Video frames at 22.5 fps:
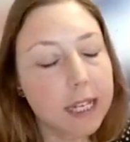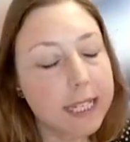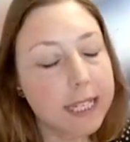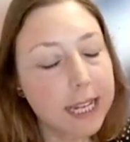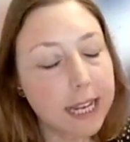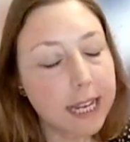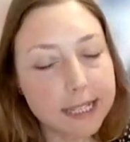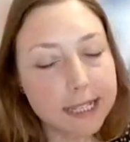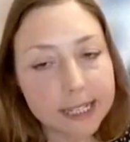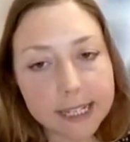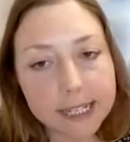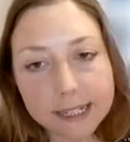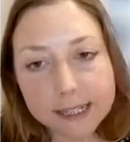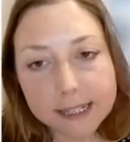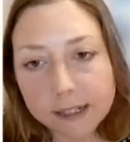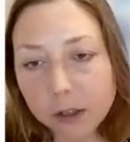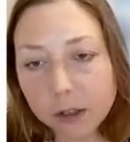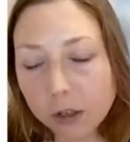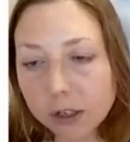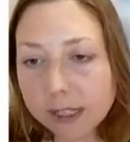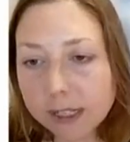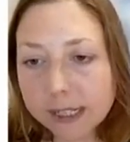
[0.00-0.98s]
TIC
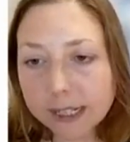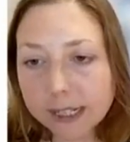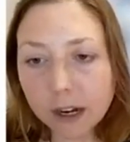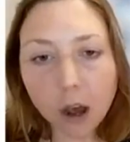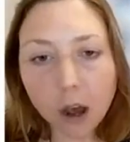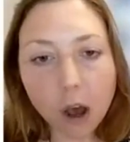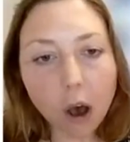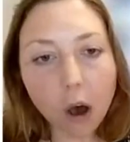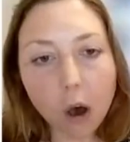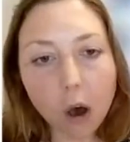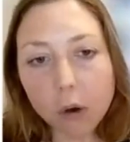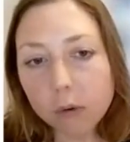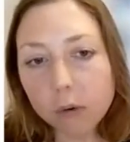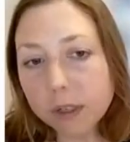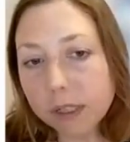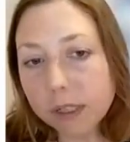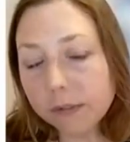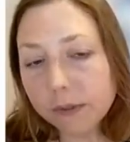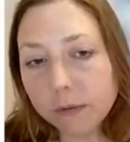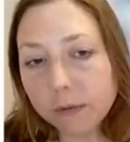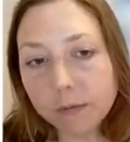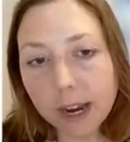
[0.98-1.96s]
is used in a whole
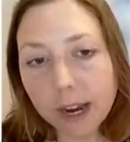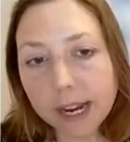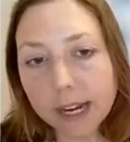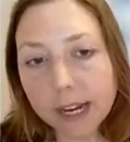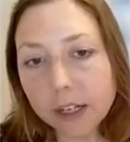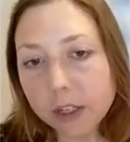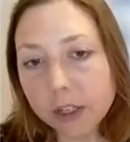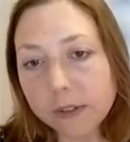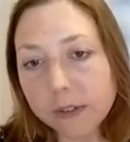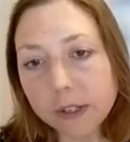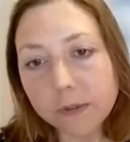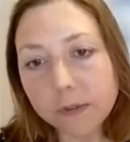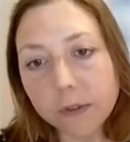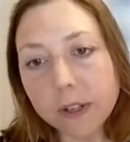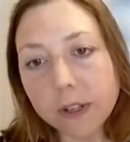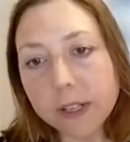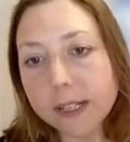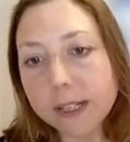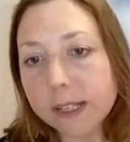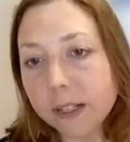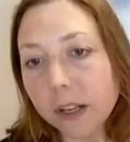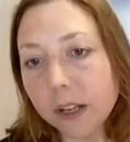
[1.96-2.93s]
different range of
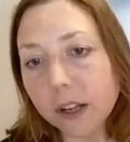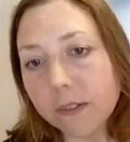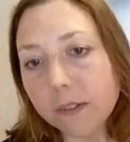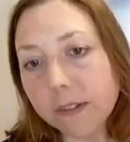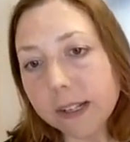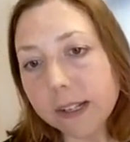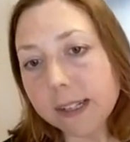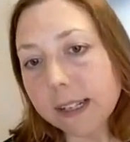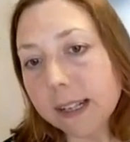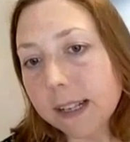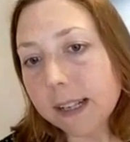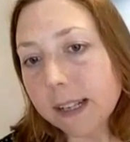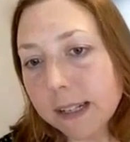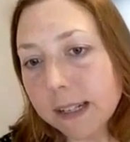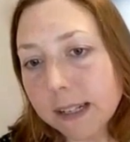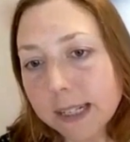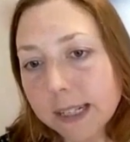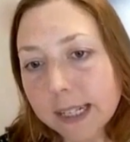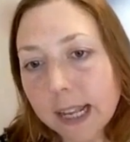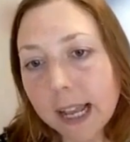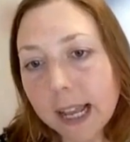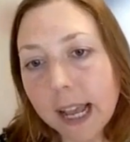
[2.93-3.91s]
different
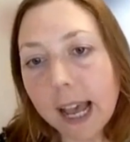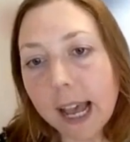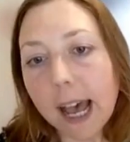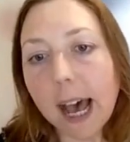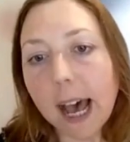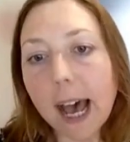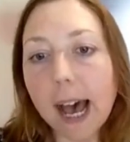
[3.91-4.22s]
services,